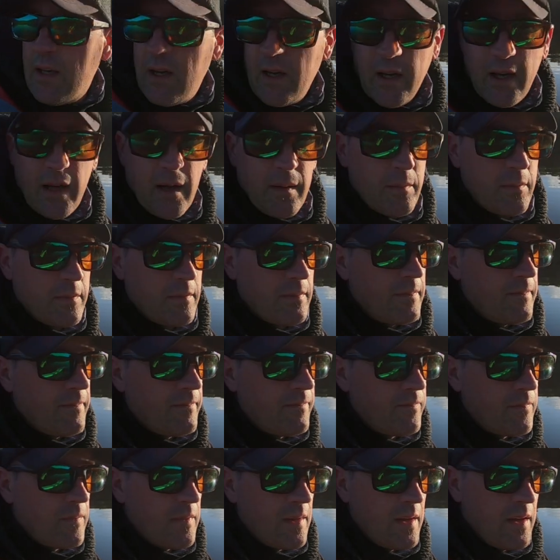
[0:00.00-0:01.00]
Um,
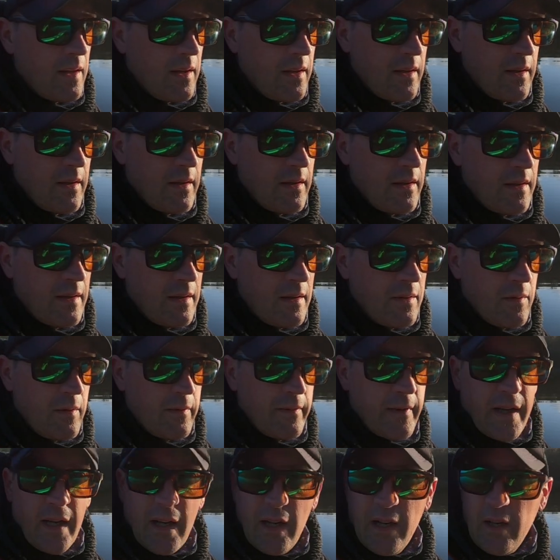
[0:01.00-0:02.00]

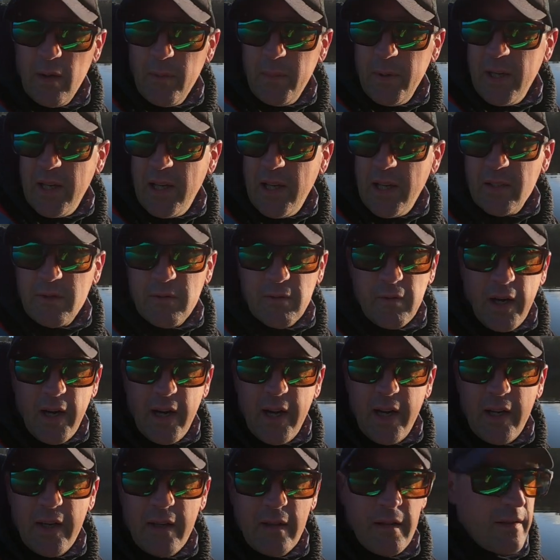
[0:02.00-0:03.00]
we've had a little bit less
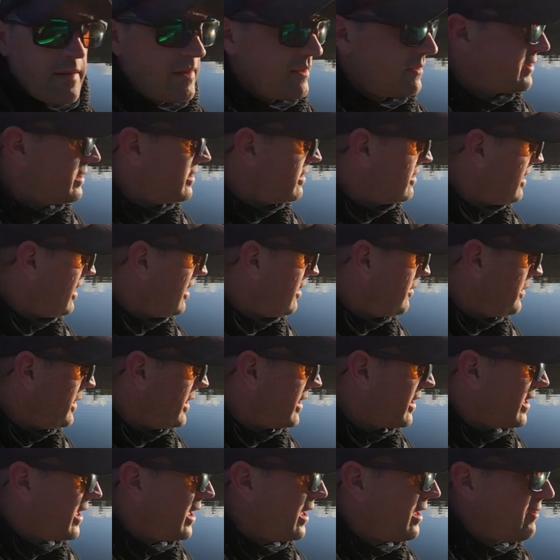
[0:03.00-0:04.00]
rain, there's still a
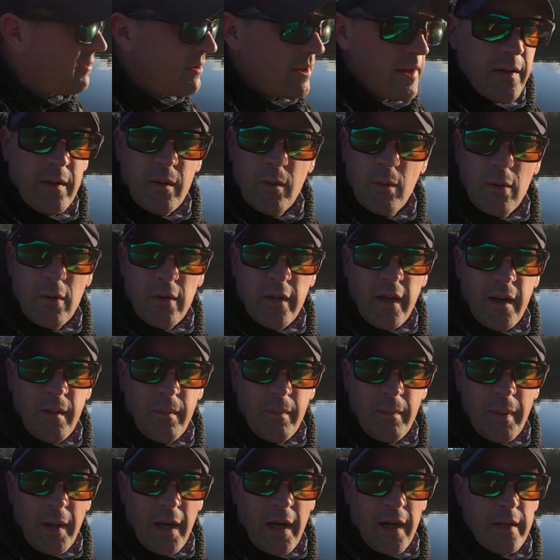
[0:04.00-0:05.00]
bit of colour on the
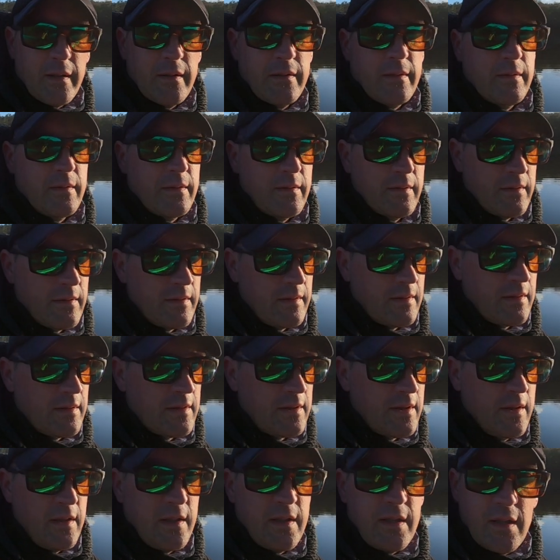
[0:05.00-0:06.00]
water, but
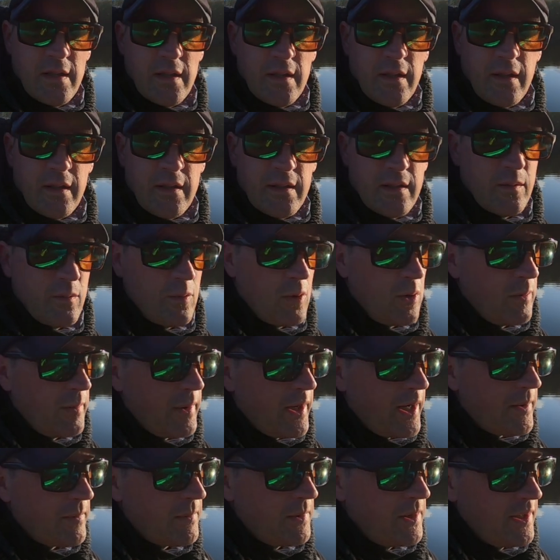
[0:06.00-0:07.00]
as soon as it starts to
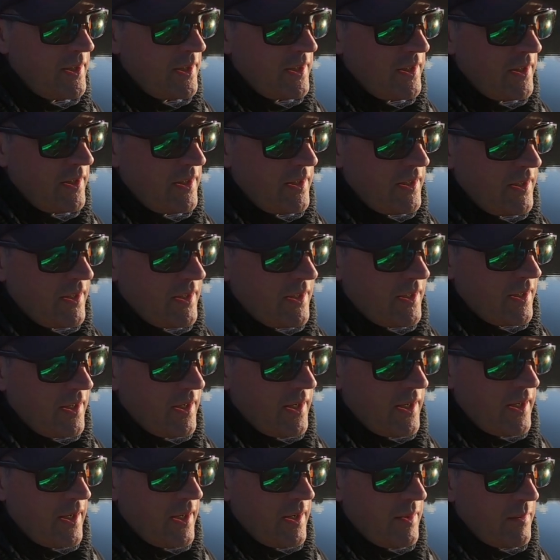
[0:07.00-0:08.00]
warm up
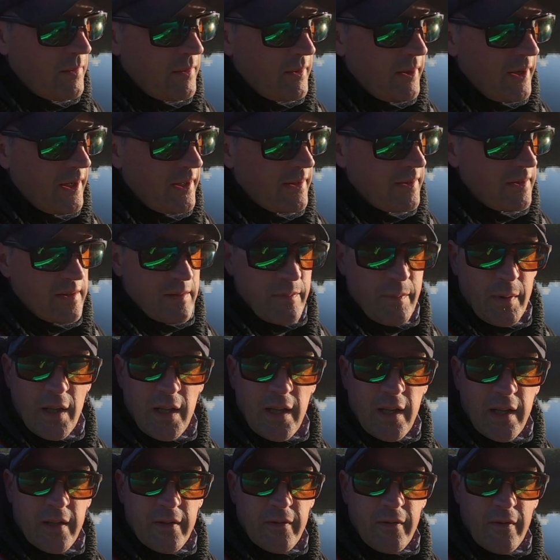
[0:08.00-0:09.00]
uh, and there's a
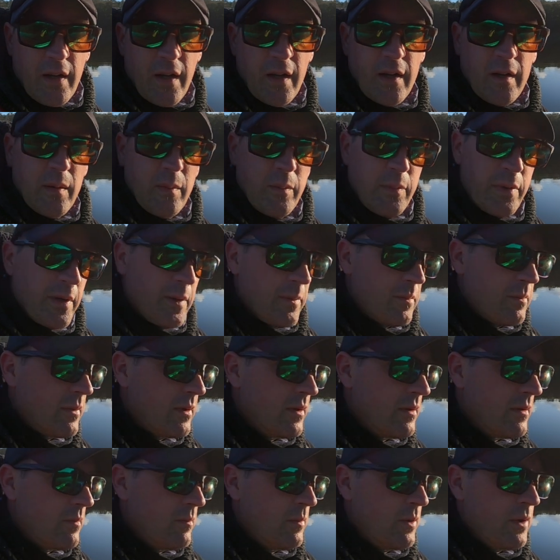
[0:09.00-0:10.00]
bit less flow, the bream
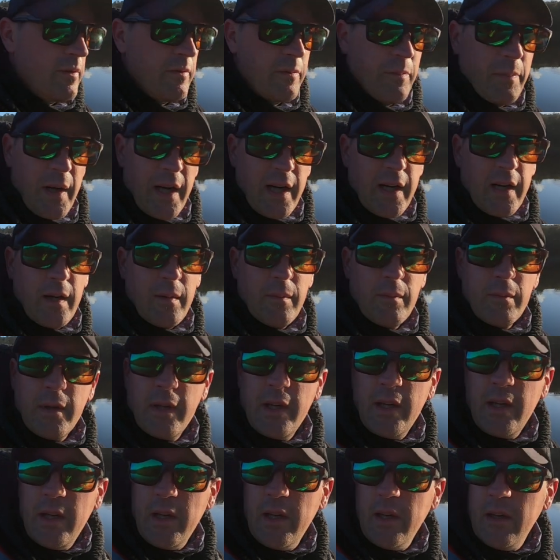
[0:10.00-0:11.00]
move back
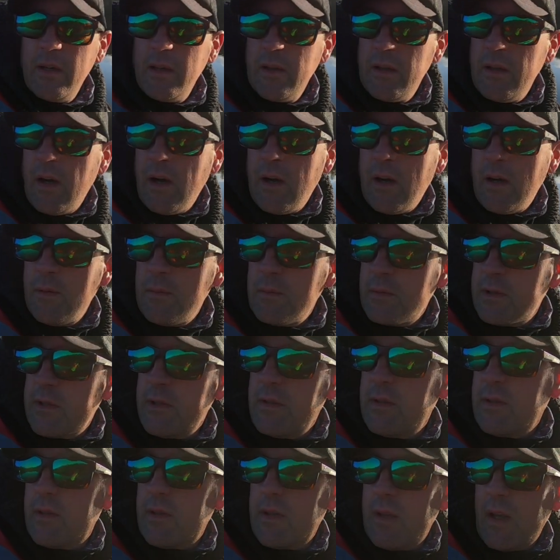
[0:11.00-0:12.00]
up the
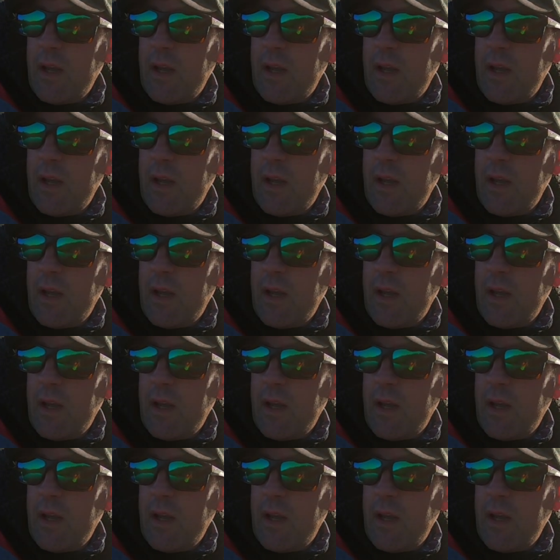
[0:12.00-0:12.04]
arms.